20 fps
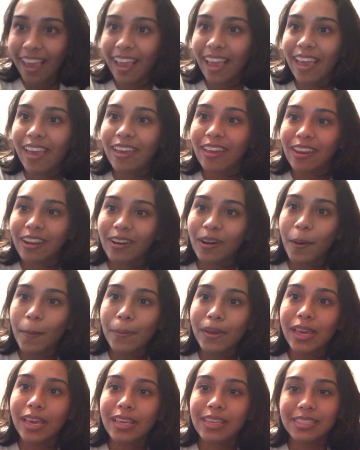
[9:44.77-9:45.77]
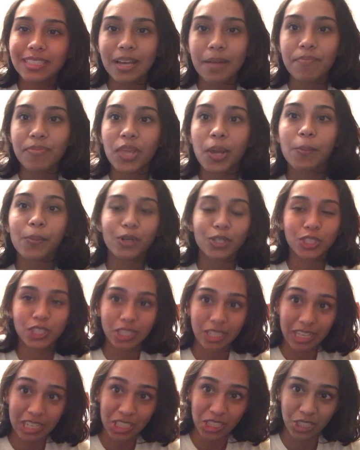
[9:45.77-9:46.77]
it'll be something more
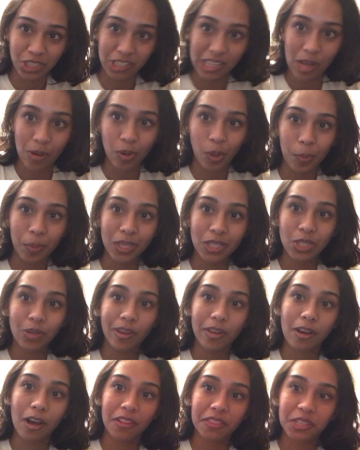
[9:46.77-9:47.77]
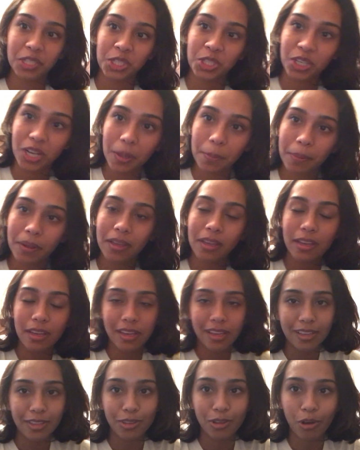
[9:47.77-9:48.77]
traditional that we'll be doing on this trip.
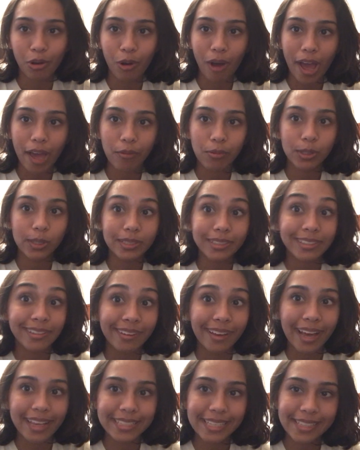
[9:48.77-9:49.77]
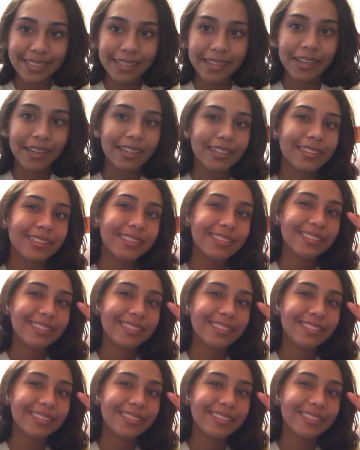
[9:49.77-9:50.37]
So I will see you guys at dinner.